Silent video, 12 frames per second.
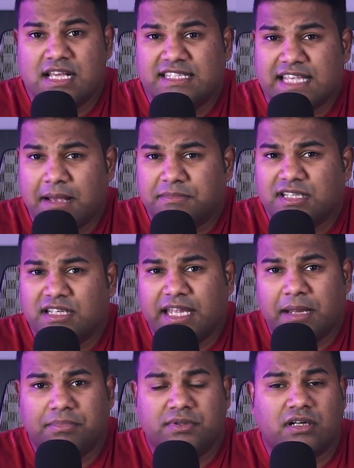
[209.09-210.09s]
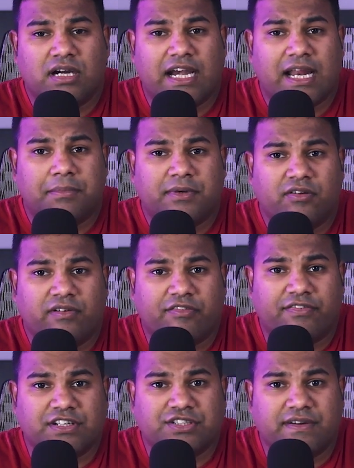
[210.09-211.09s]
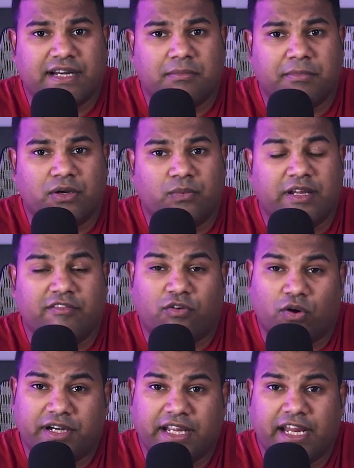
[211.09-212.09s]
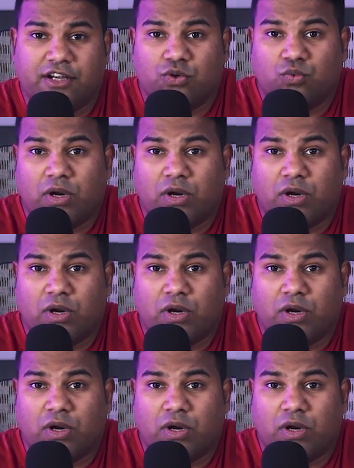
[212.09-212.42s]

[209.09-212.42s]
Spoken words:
Samsung kept the adaptive refresh rate between 48 to